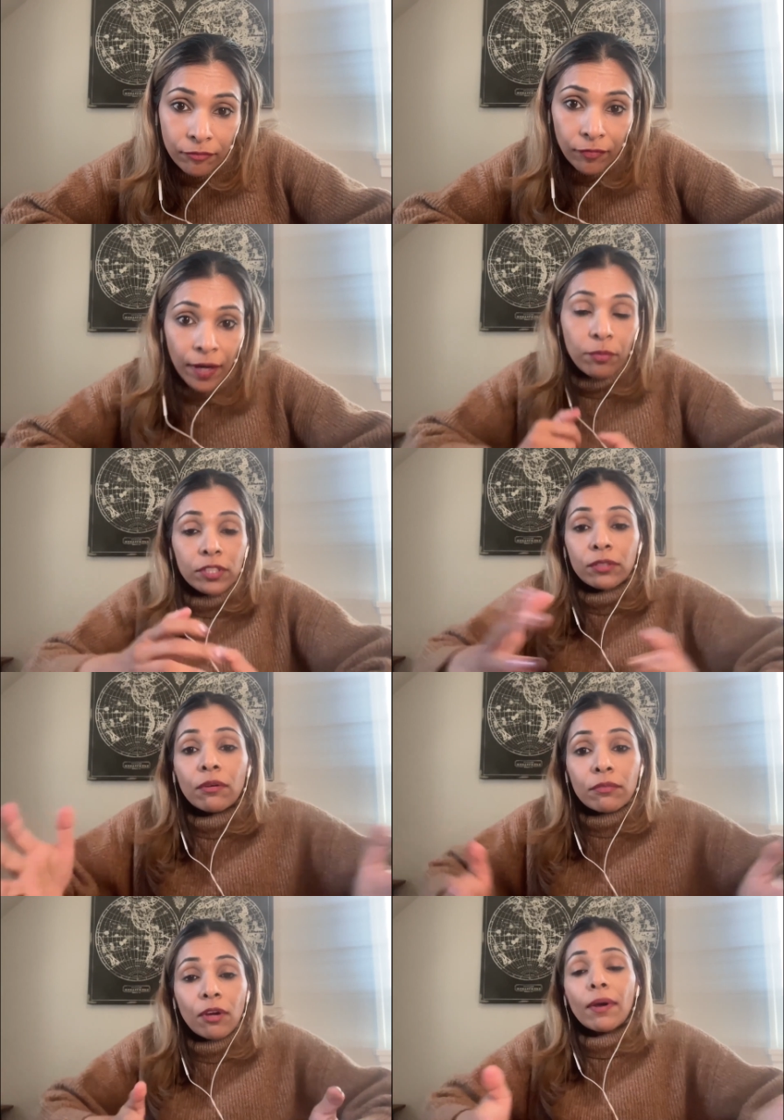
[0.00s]
right? Where you
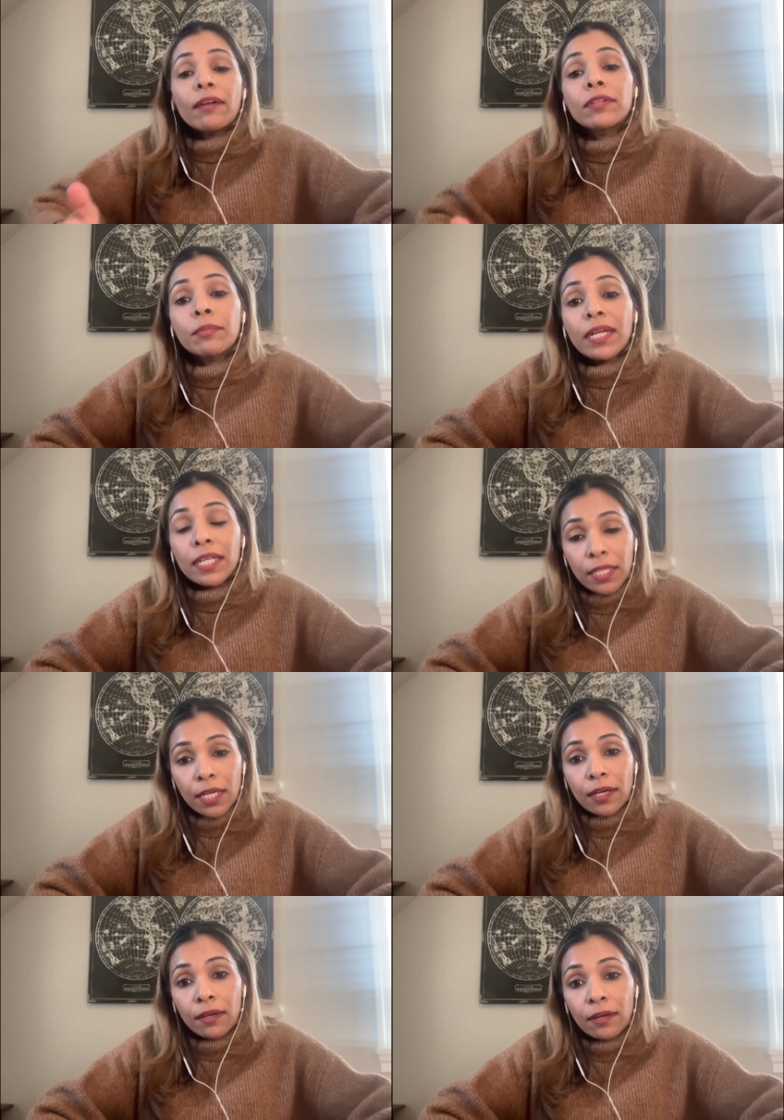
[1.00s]
don't know everybody
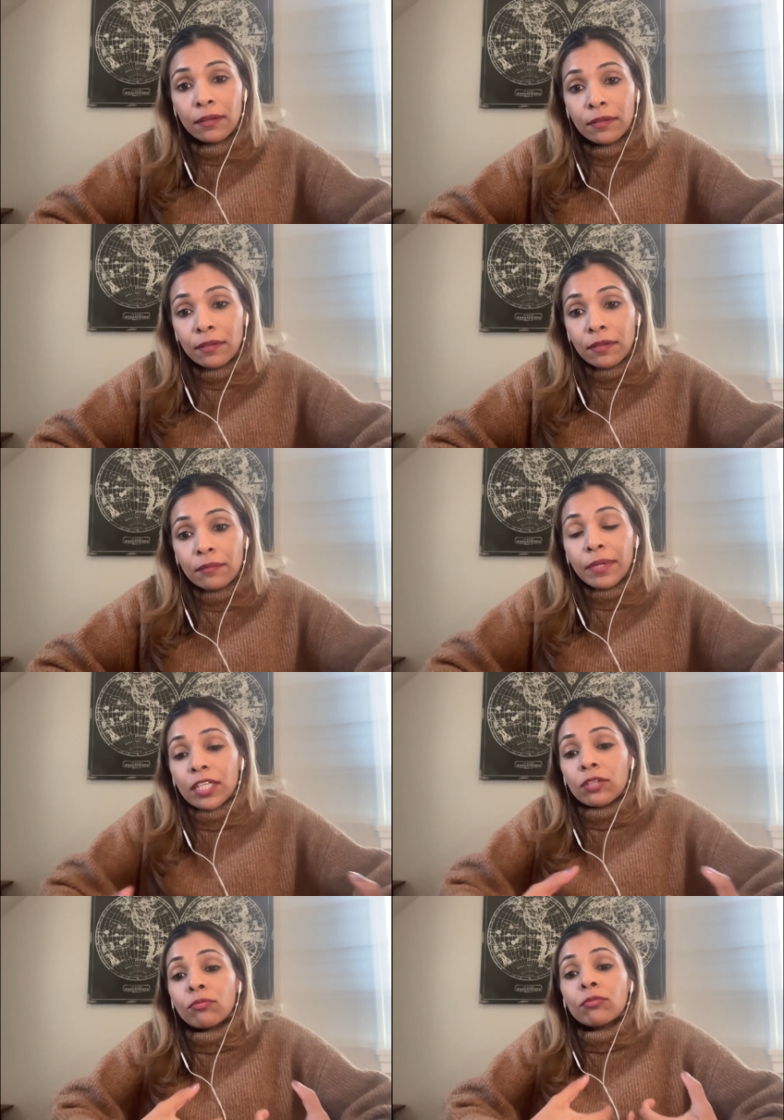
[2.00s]
there,
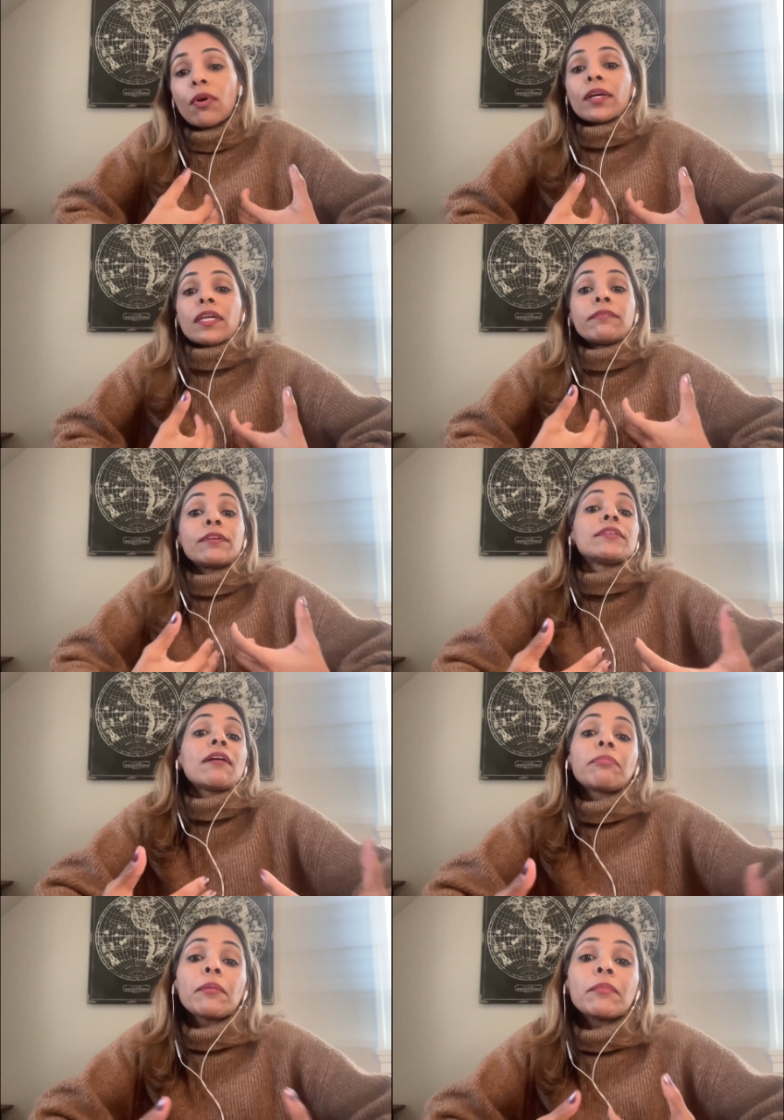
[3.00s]
but you give
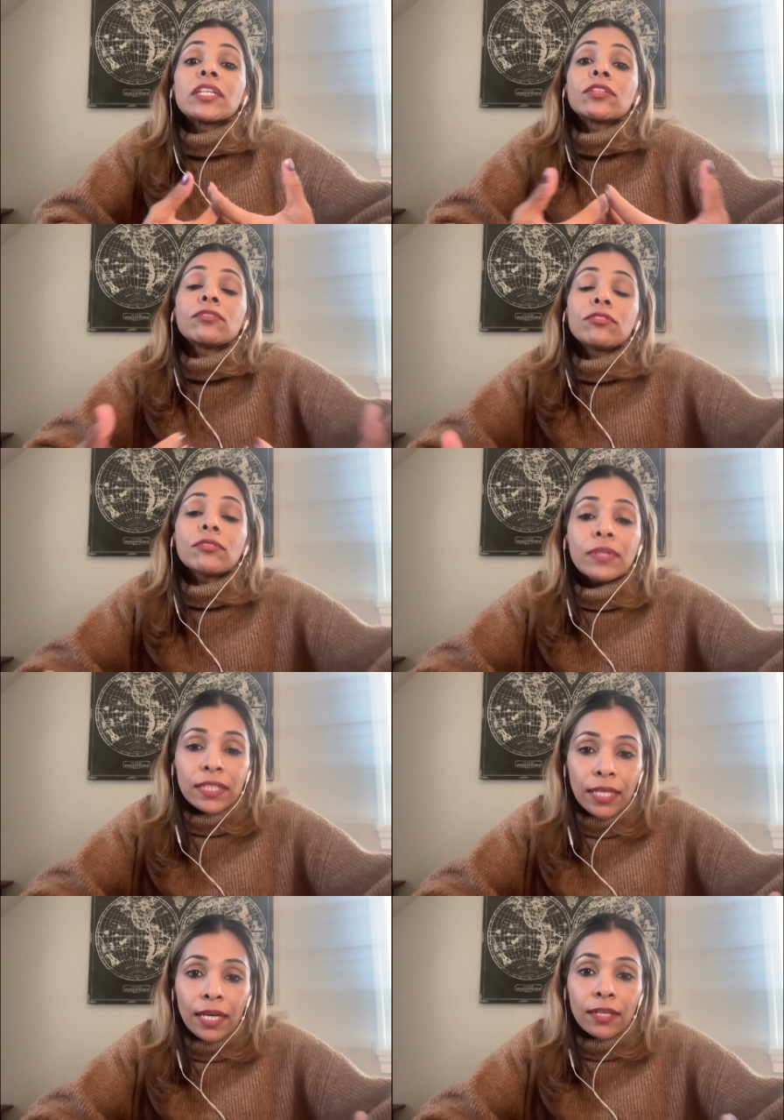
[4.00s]
yourself permission to
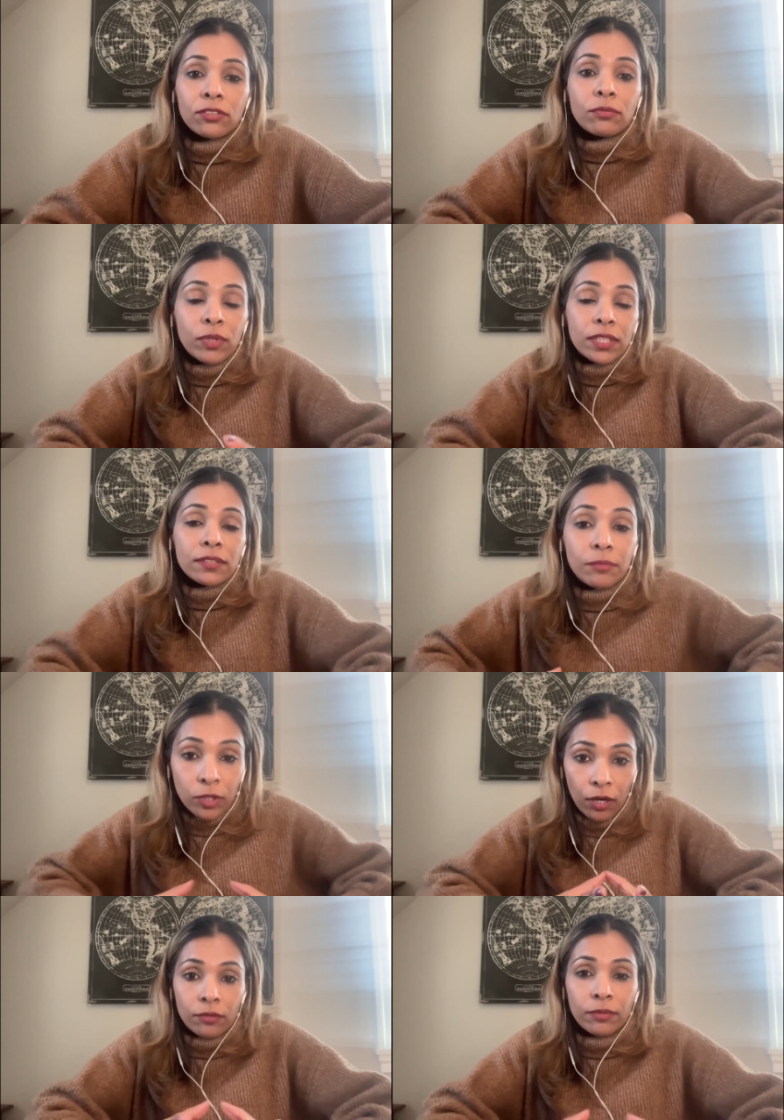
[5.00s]
engage with some
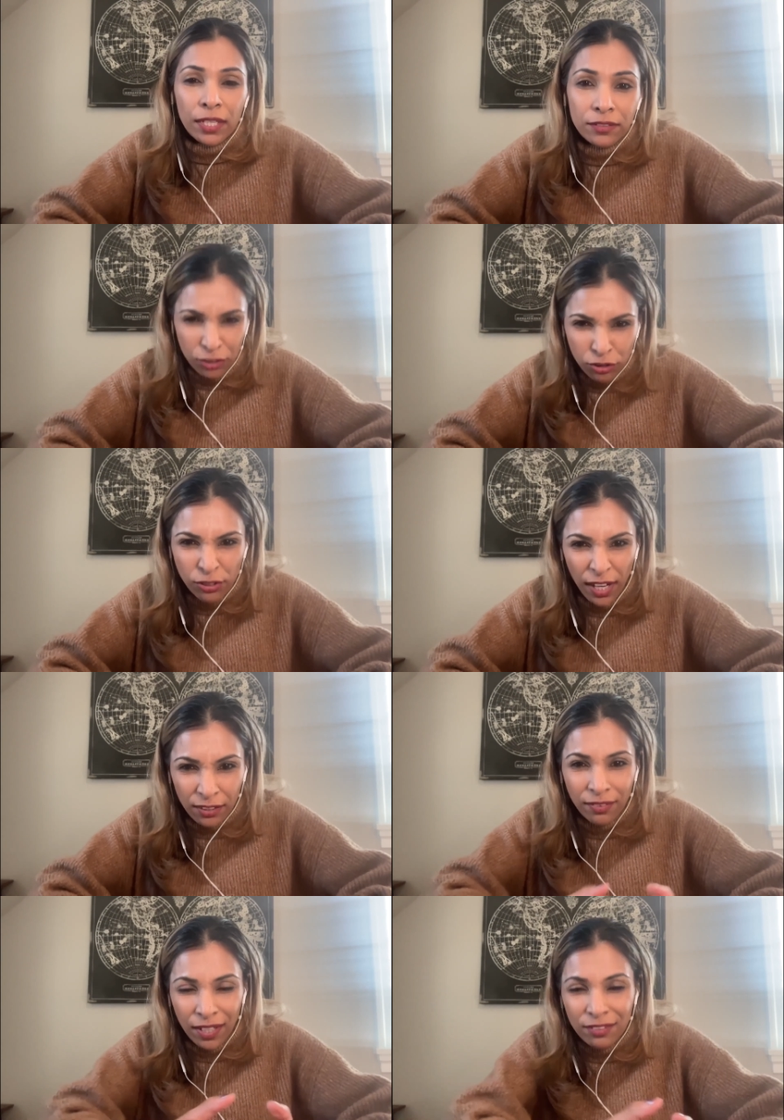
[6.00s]
guardrails. You track,
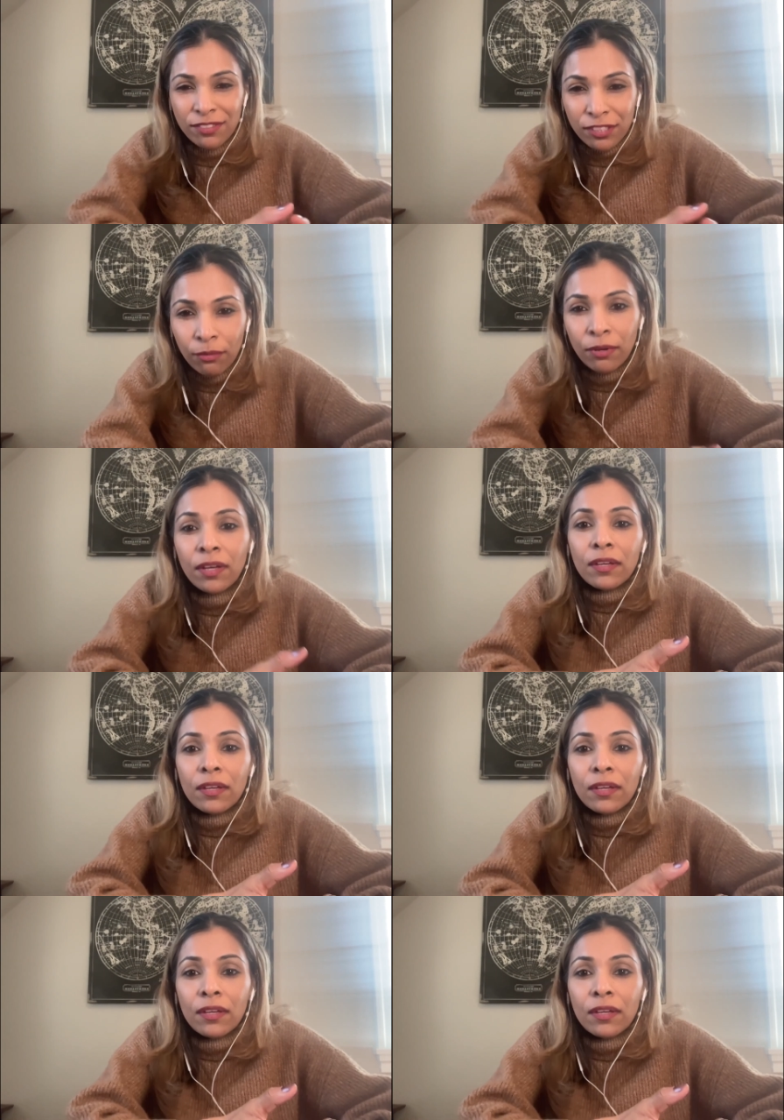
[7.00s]
like, so